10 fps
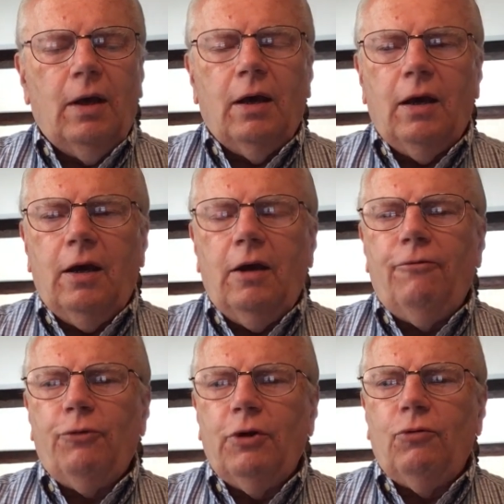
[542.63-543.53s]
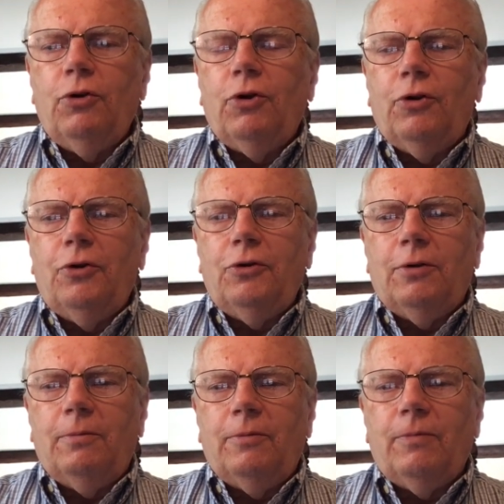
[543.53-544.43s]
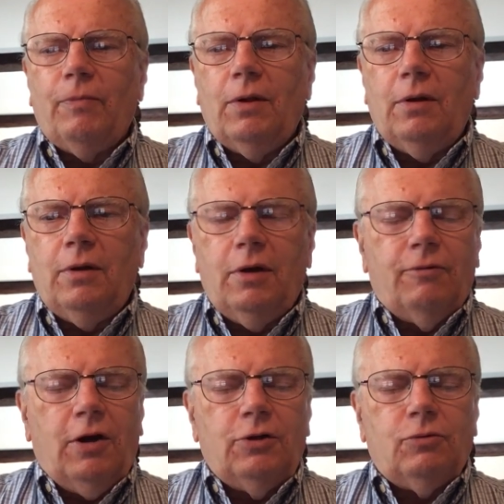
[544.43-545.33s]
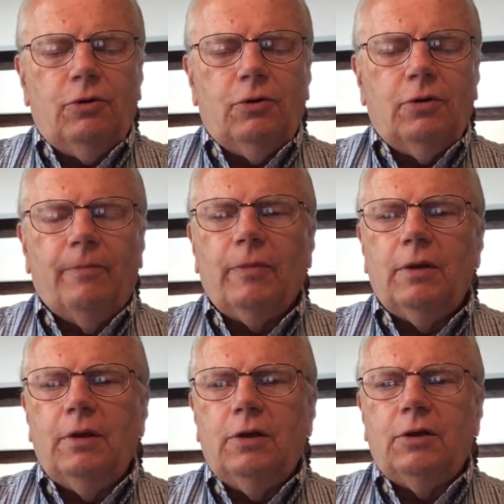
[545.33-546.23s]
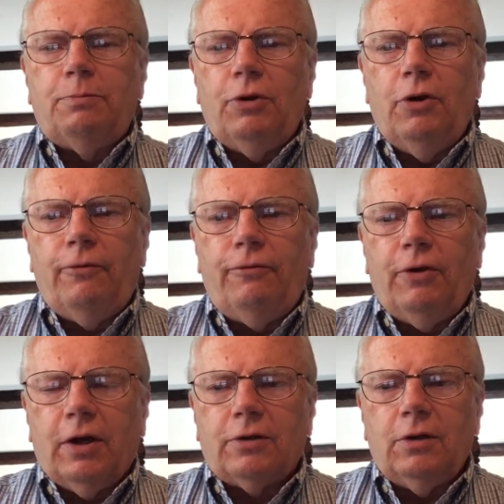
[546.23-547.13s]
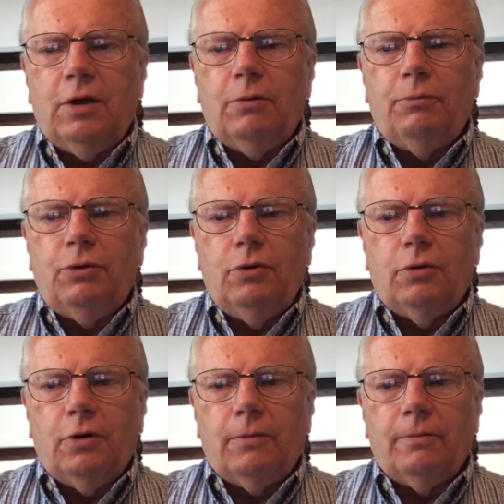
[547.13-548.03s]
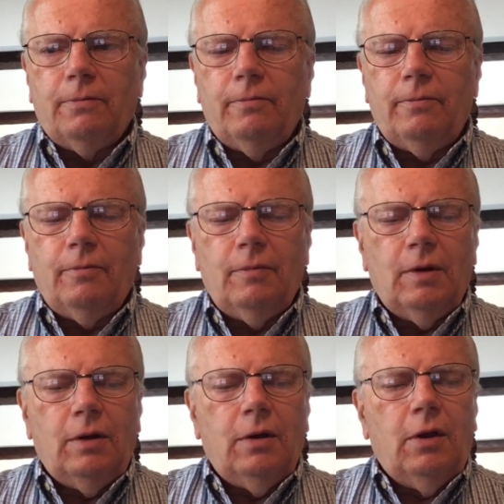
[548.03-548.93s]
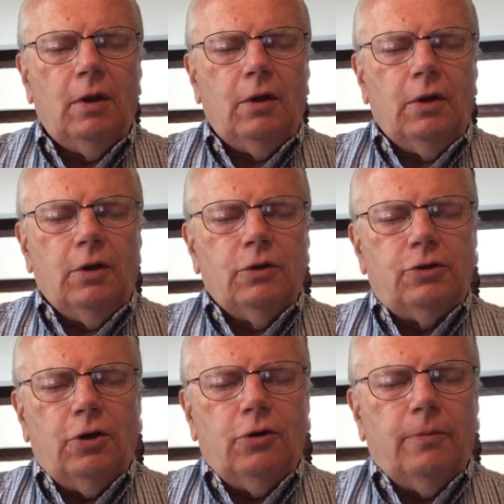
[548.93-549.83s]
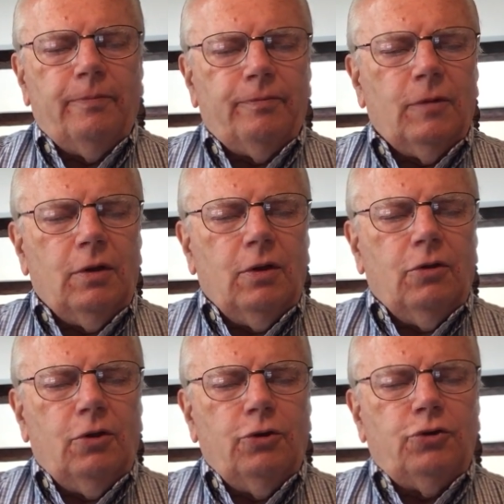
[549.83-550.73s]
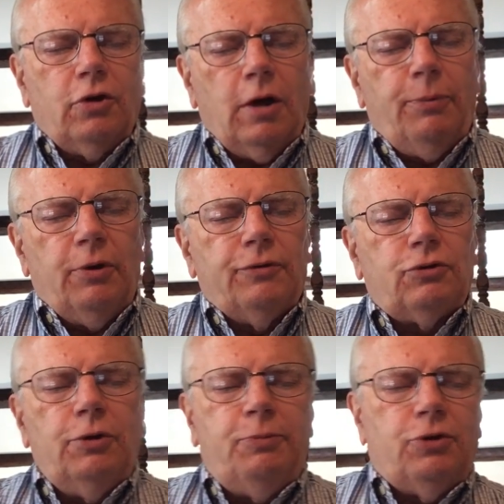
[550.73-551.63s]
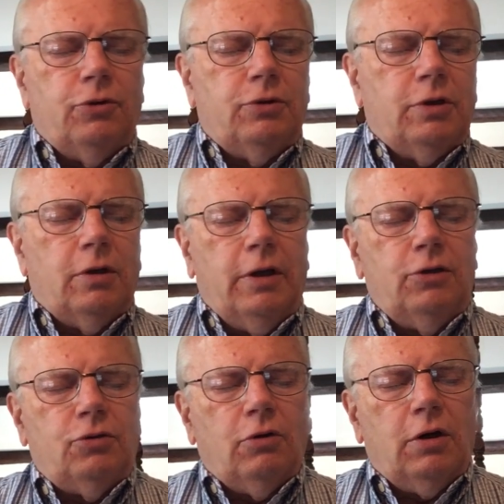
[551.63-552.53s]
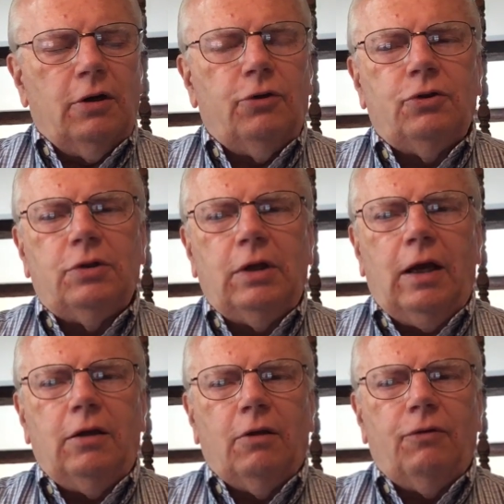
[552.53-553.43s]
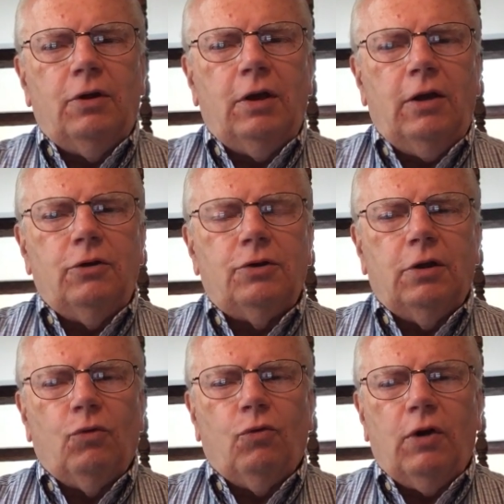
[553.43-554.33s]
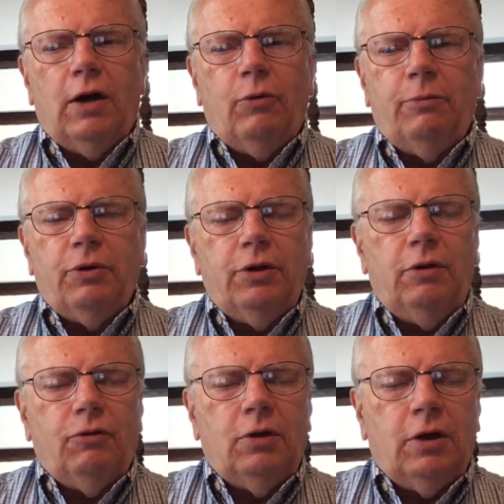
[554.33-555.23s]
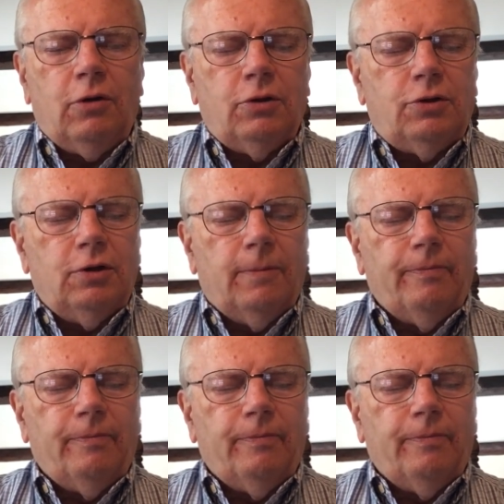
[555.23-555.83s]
every word of God's word is perfect and pure. So, those are a couple of scriptures that lend to our understanding of inerrancy and why we believe in inerrancy.